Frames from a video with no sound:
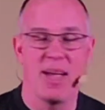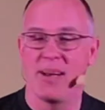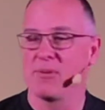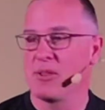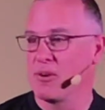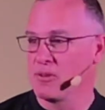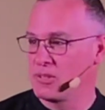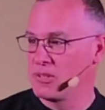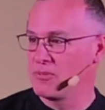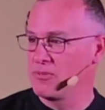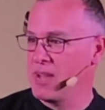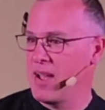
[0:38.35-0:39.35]
we had one of
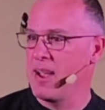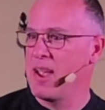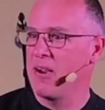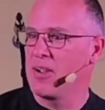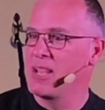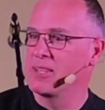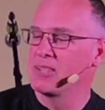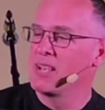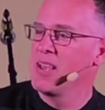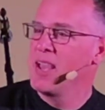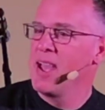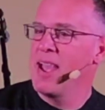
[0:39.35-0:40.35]
those areas,
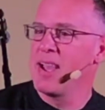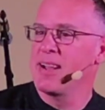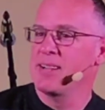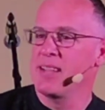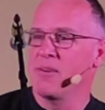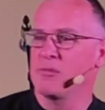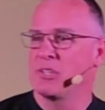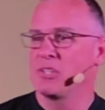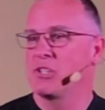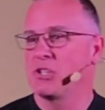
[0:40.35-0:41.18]
and it was